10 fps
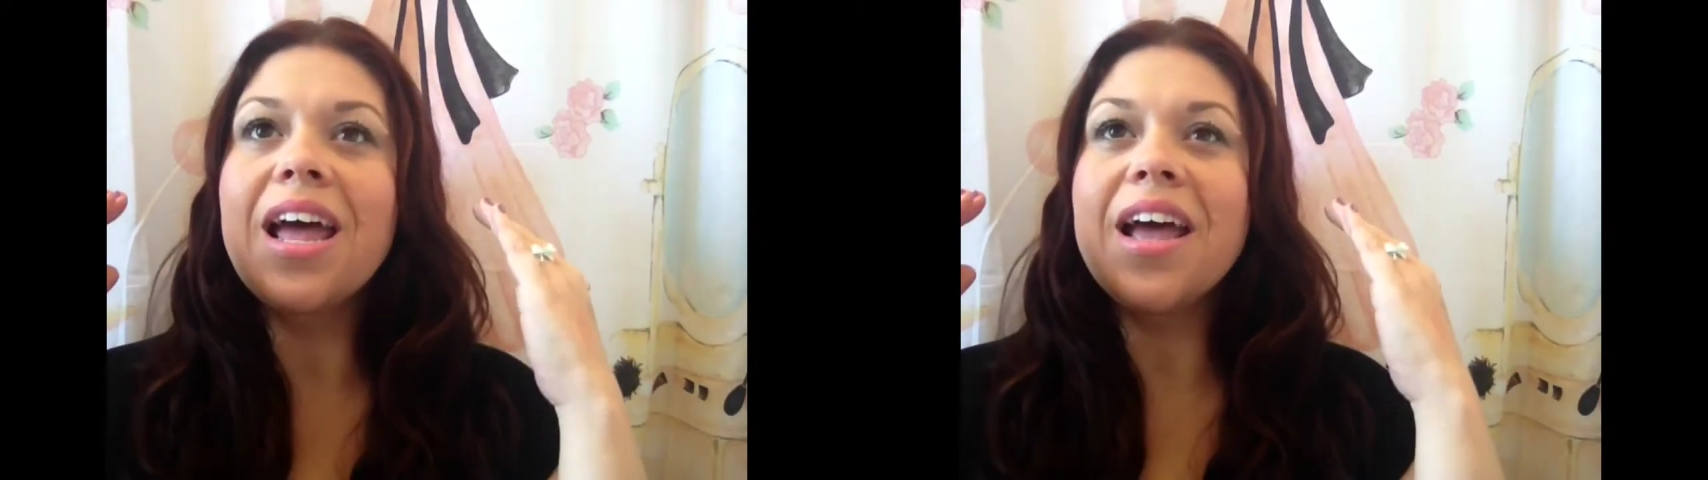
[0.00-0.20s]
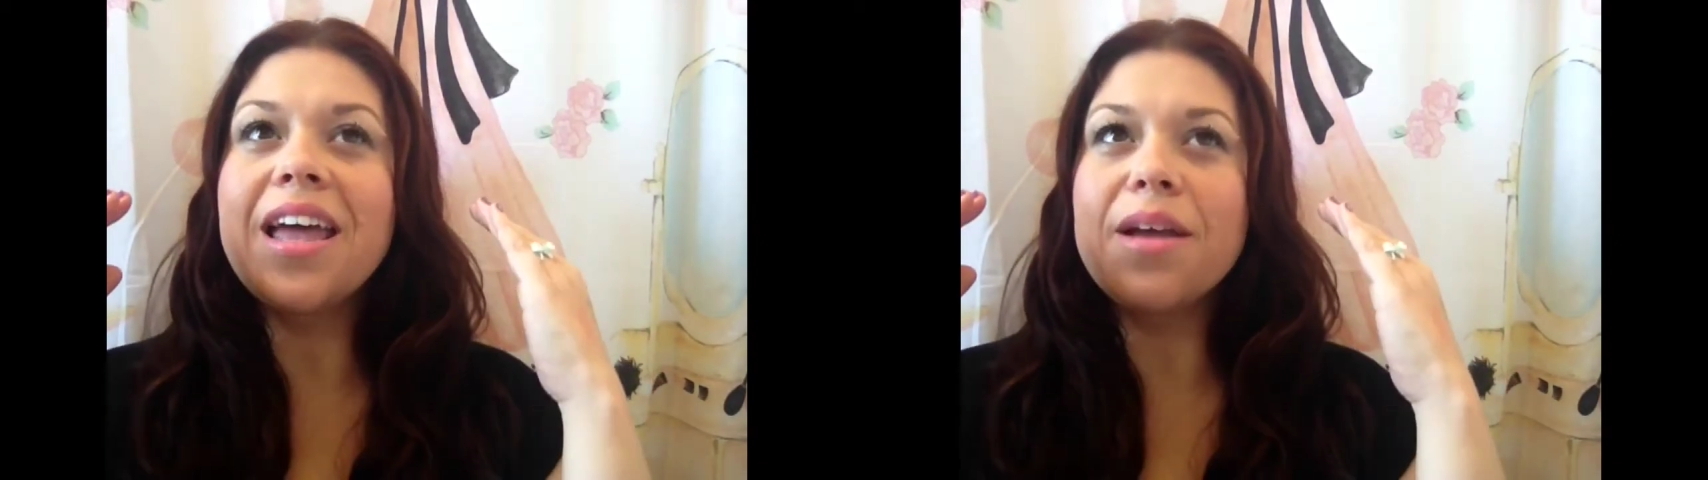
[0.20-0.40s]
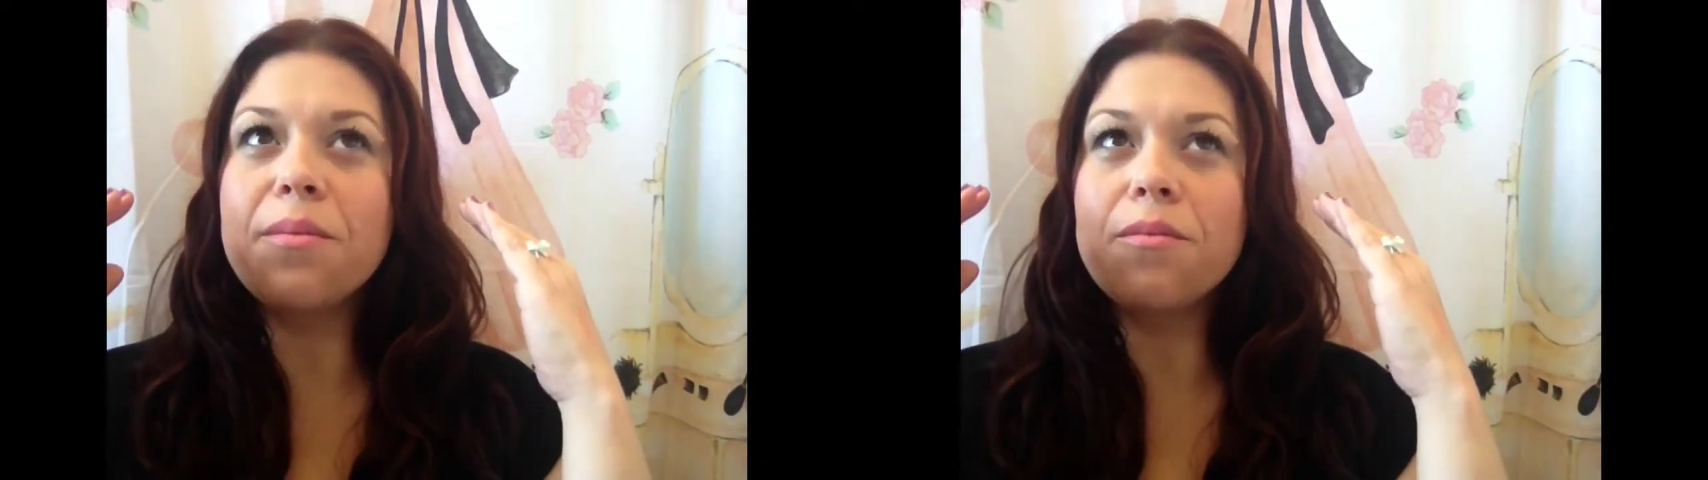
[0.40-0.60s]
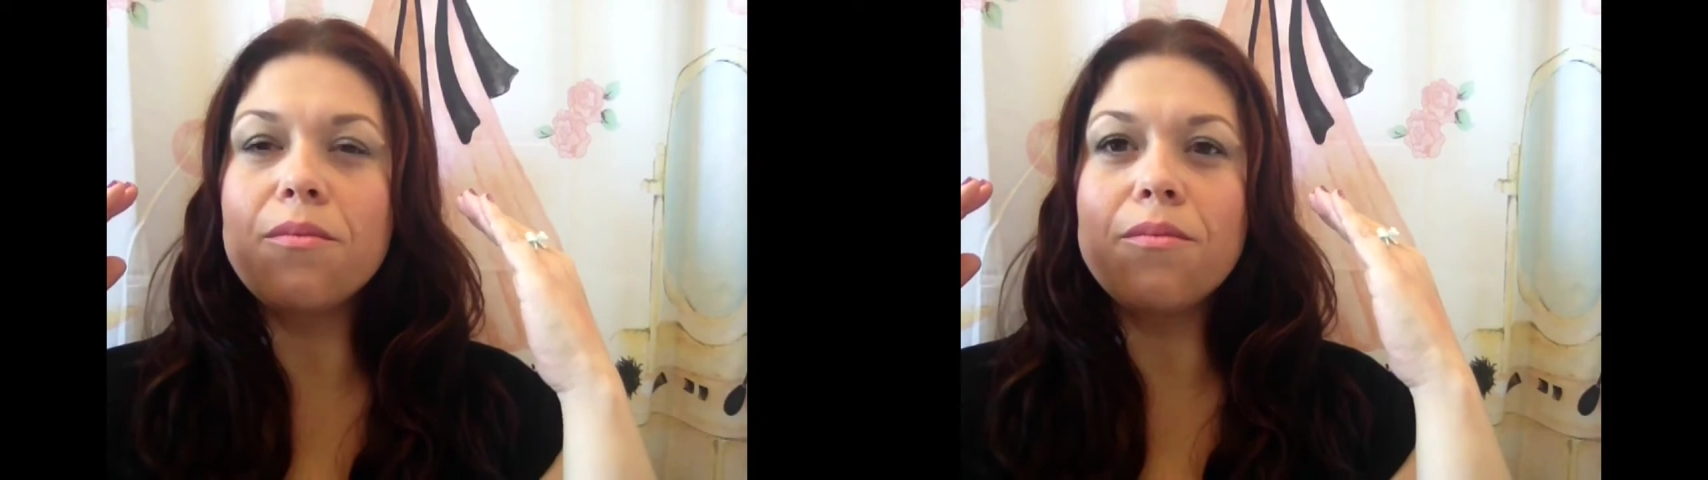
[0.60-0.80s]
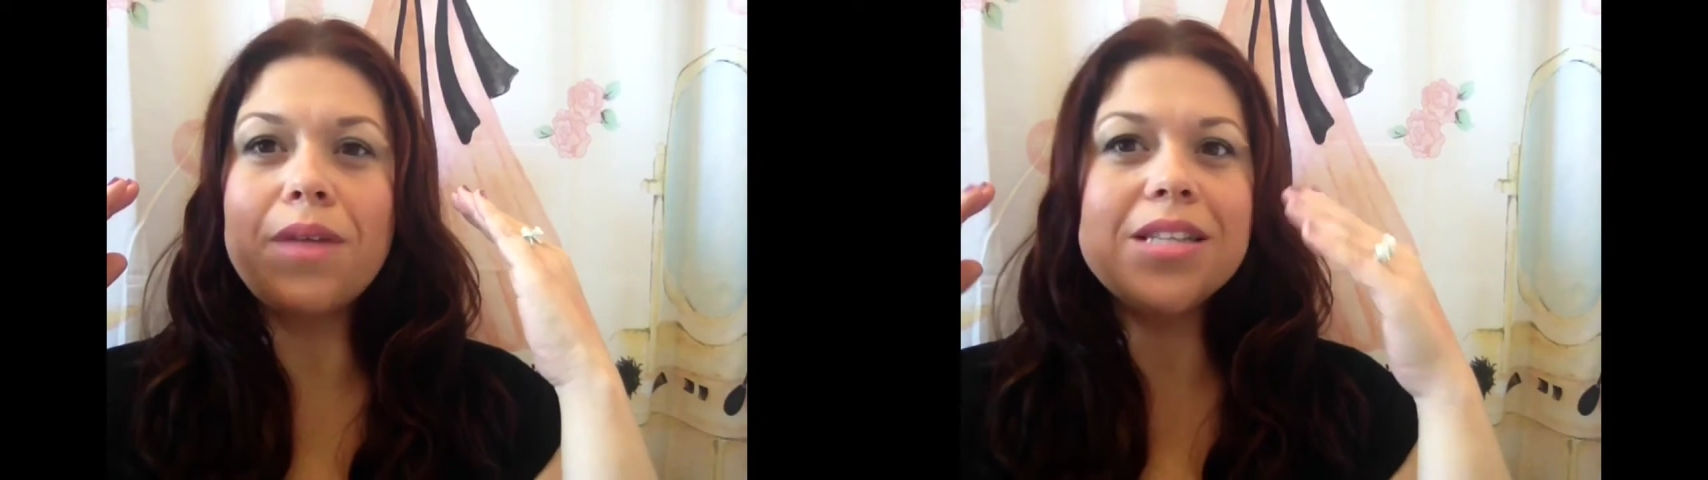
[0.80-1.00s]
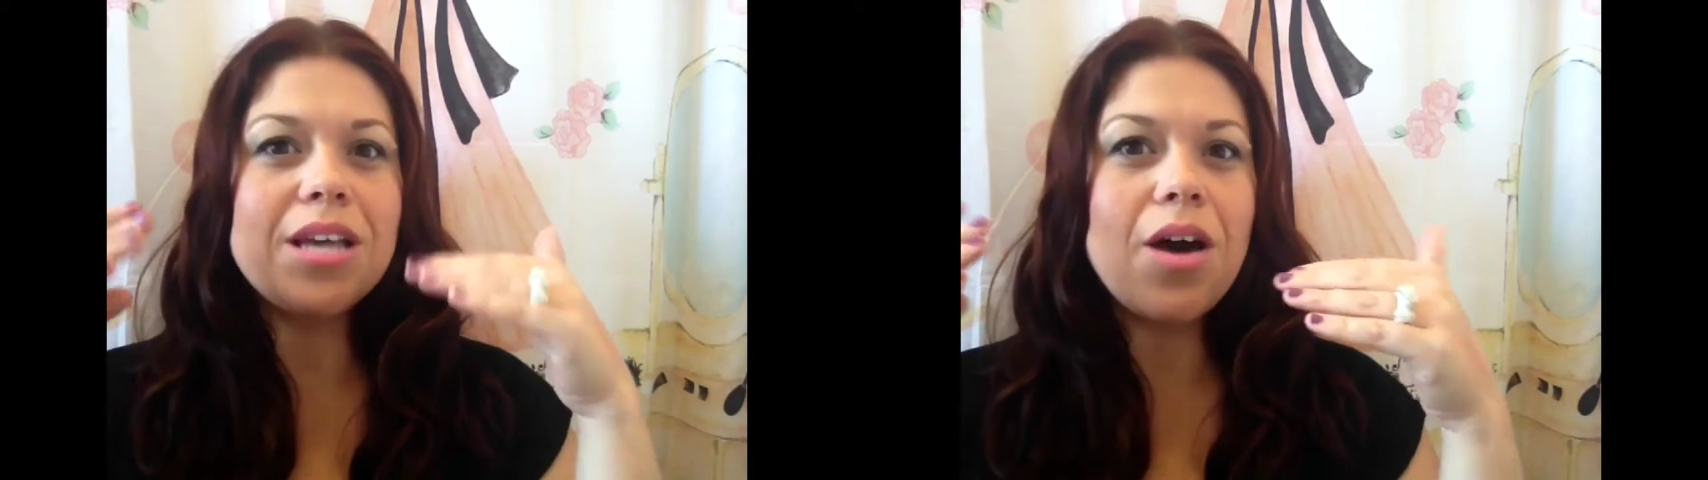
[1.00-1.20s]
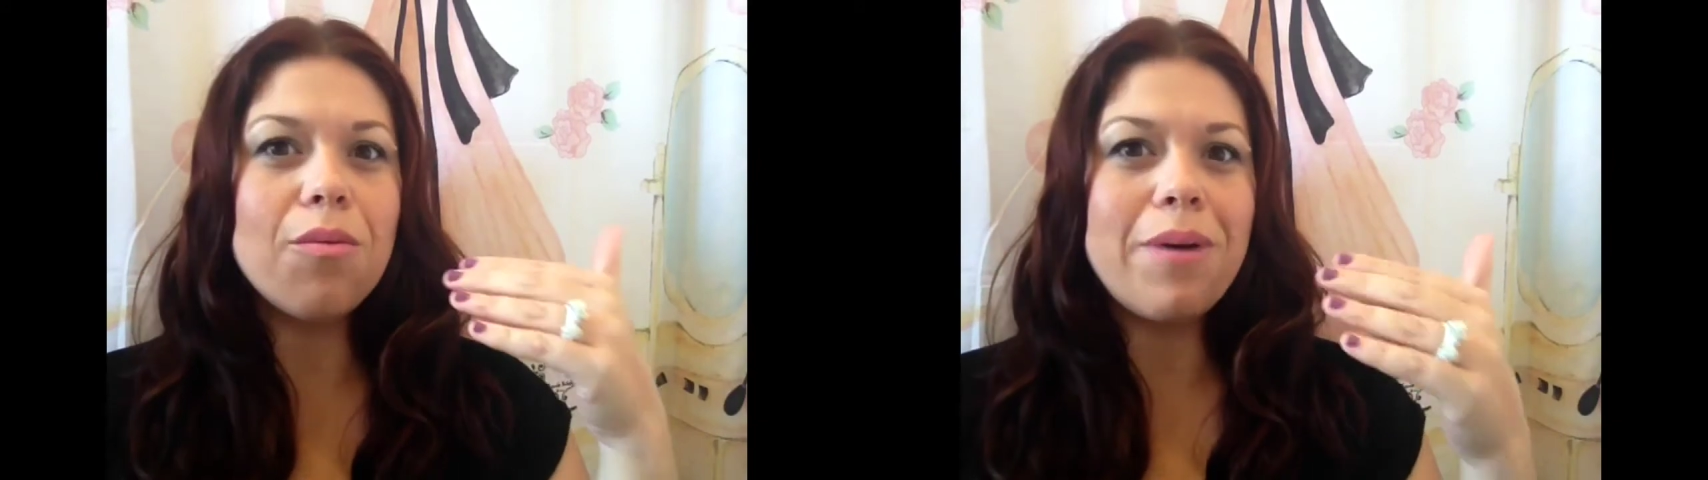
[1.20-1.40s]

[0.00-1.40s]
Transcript: it that's how